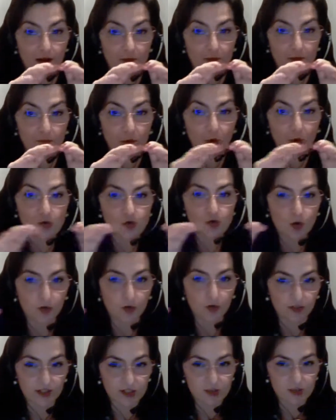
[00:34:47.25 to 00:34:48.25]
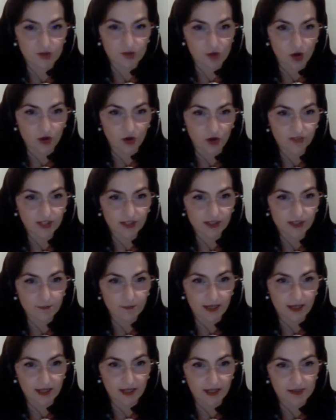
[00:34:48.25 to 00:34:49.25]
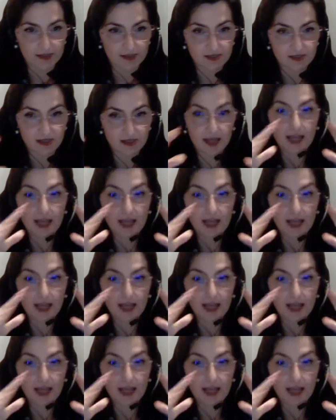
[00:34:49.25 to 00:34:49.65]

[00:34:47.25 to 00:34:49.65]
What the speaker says: most conflicts resolved at the base